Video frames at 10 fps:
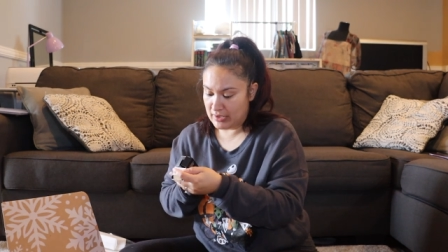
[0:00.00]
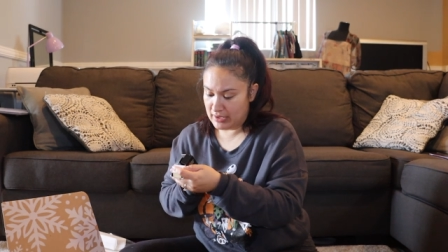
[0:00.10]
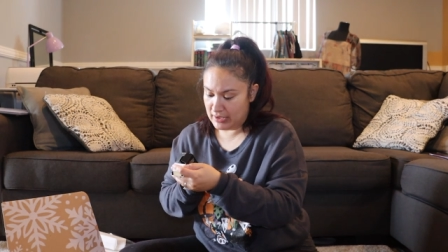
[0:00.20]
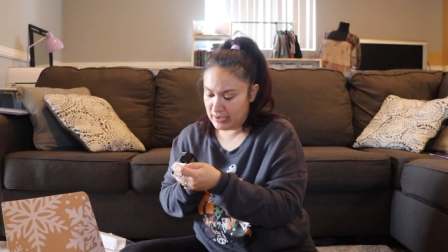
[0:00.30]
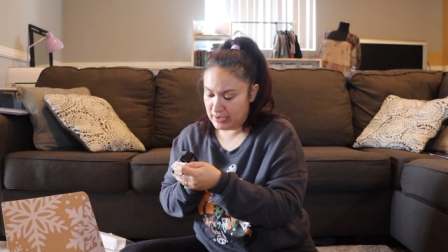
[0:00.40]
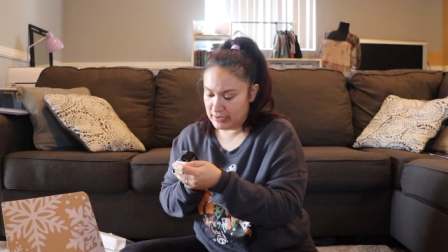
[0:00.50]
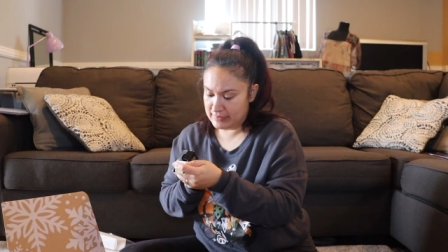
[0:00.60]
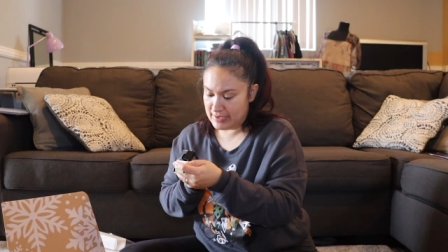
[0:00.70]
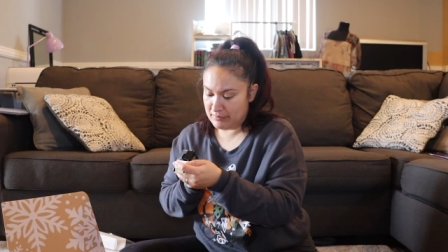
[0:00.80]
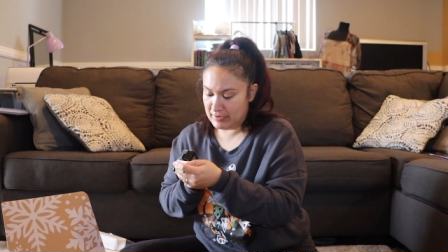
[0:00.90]
it
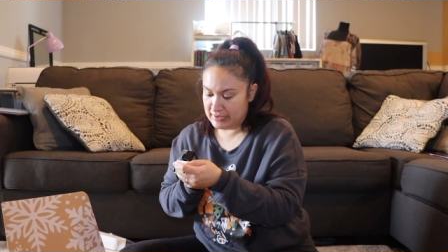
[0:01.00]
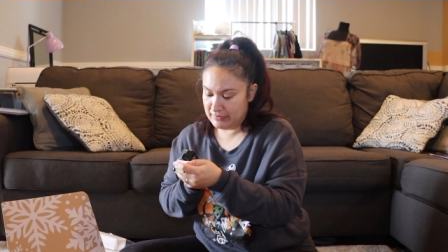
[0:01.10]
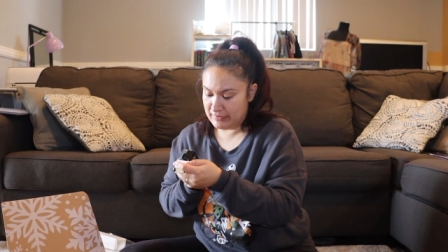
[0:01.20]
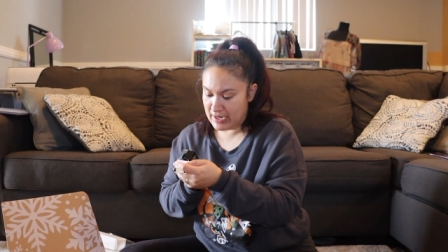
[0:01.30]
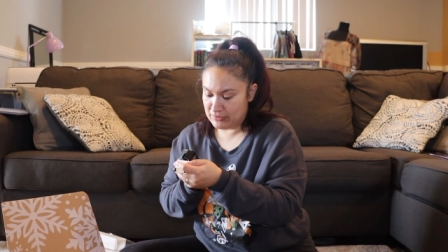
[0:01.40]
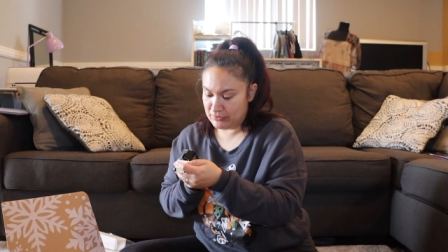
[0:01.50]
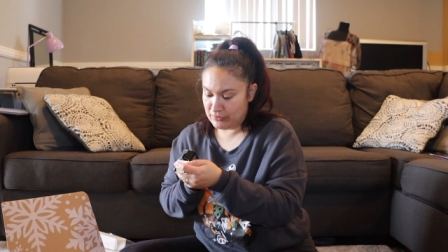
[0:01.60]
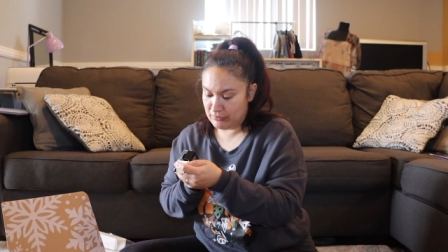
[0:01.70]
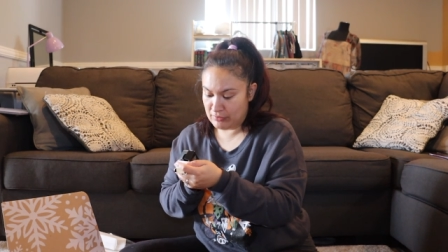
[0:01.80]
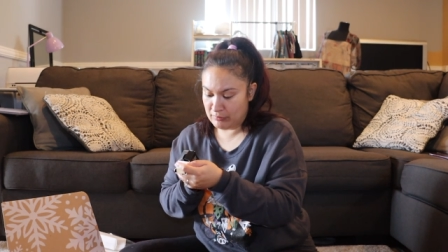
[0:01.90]
is a blend of
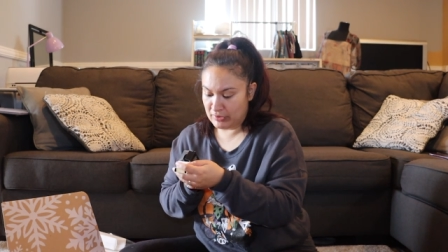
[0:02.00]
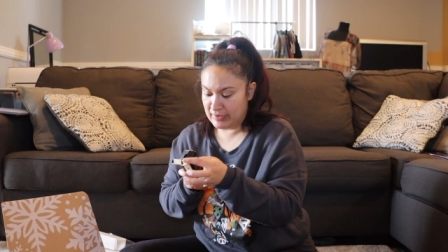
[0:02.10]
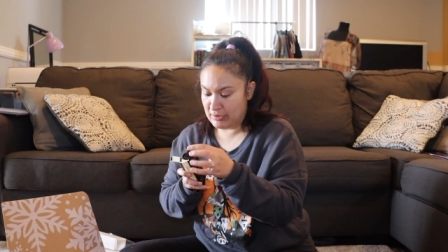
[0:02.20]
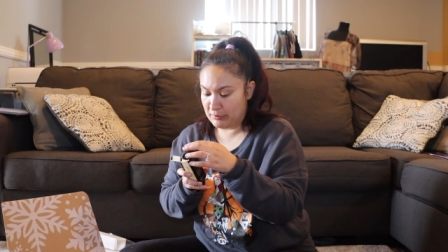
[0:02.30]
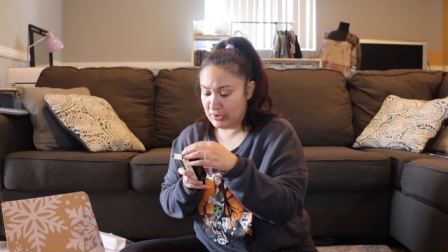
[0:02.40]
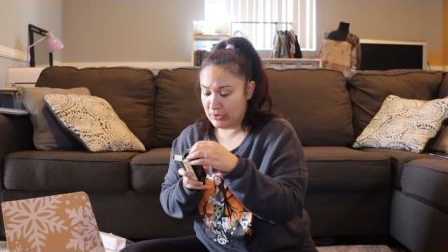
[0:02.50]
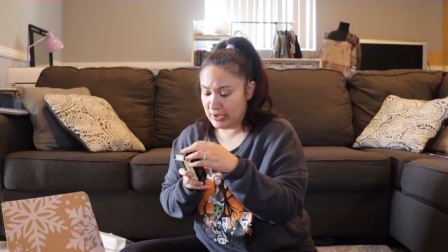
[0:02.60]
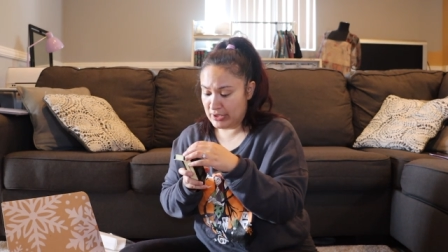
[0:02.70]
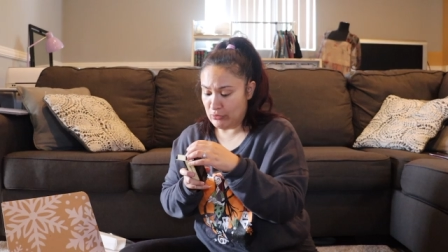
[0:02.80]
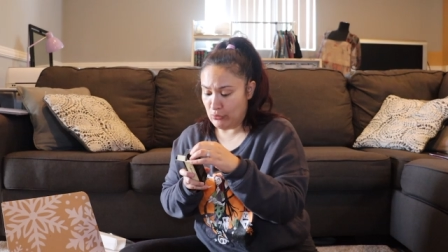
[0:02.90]
natural
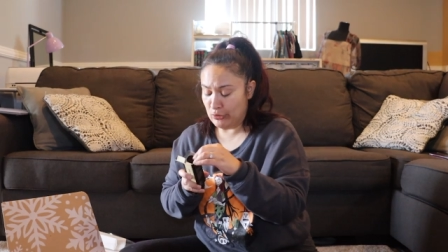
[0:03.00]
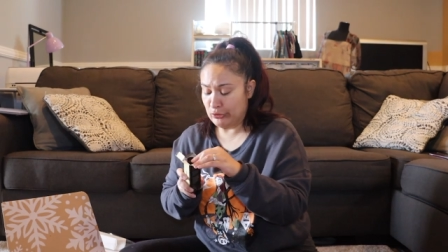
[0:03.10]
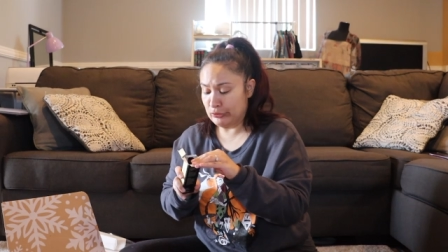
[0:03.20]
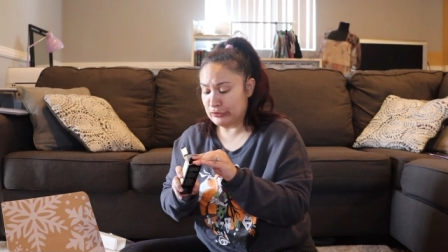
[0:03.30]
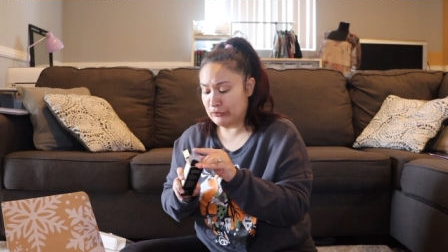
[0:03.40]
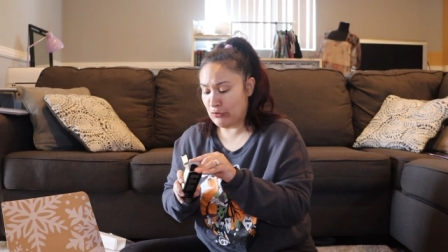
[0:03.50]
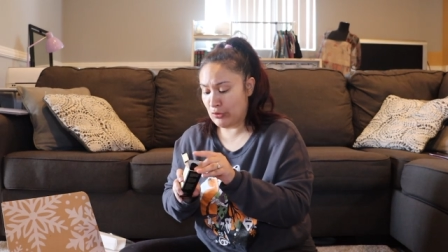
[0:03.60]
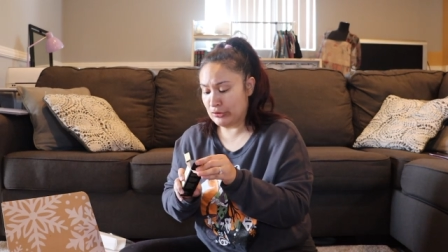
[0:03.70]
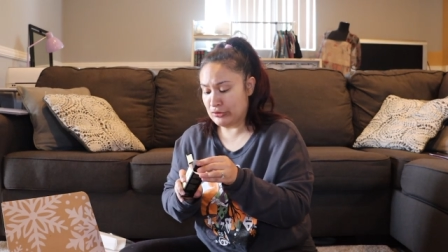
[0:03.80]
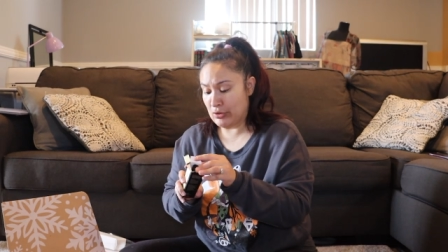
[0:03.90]
aromatherapeutic oils
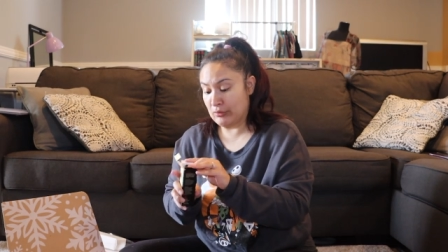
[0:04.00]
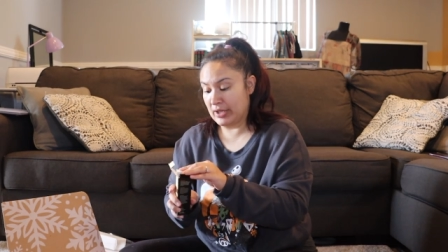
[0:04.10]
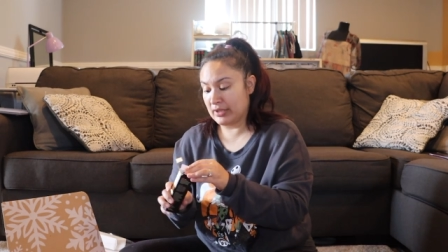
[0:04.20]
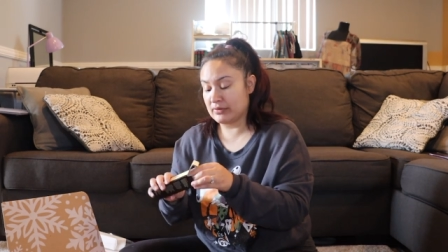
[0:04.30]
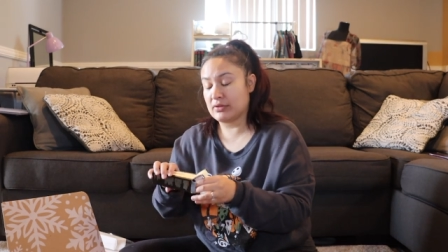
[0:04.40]
for toning.